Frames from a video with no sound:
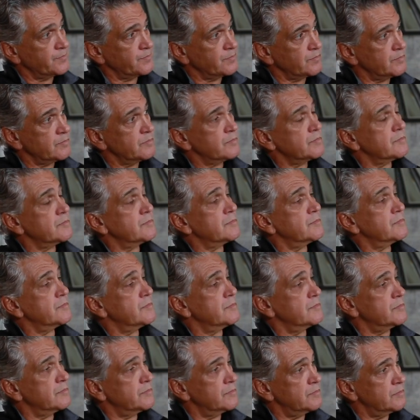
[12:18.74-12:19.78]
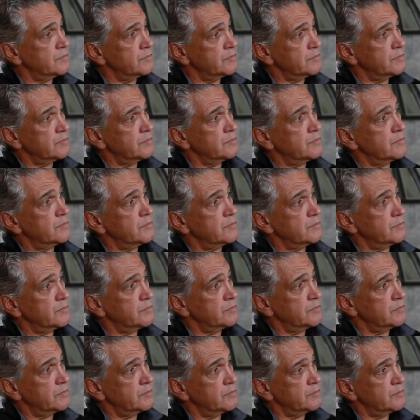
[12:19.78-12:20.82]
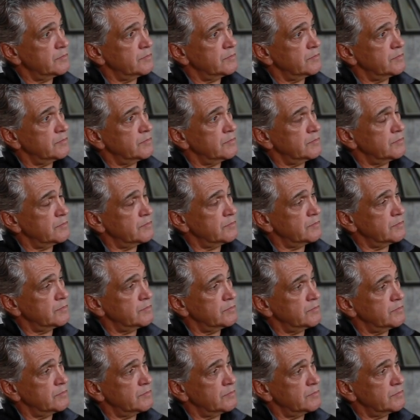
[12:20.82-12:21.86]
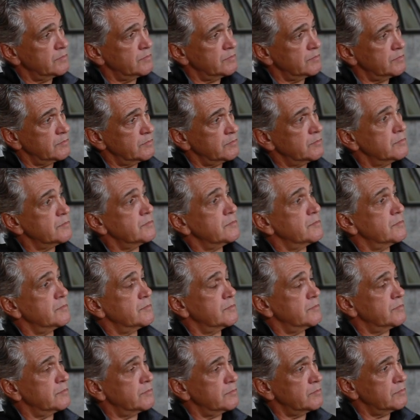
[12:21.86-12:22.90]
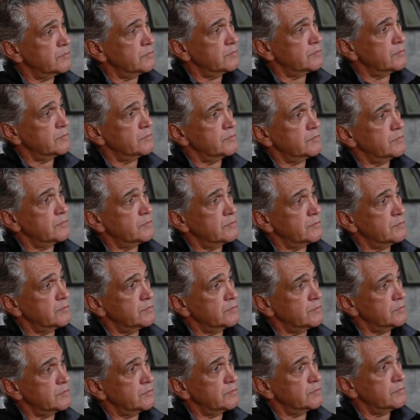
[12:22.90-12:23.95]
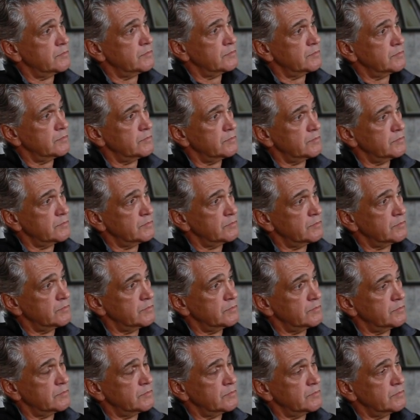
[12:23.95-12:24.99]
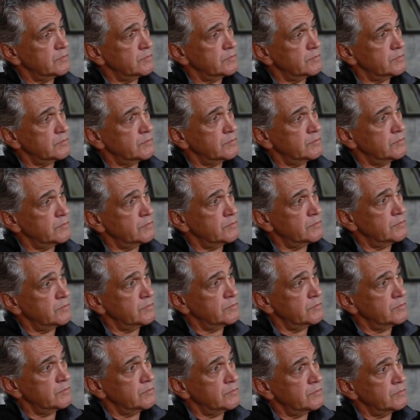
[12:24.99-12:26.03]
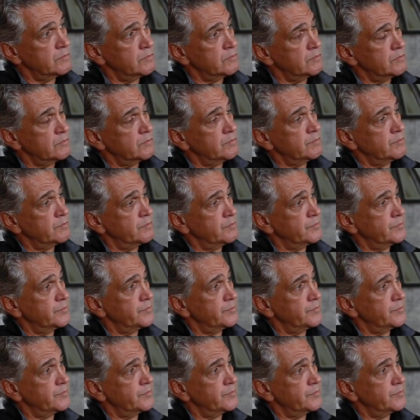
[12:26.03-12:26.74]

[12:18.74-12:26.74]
[no speech]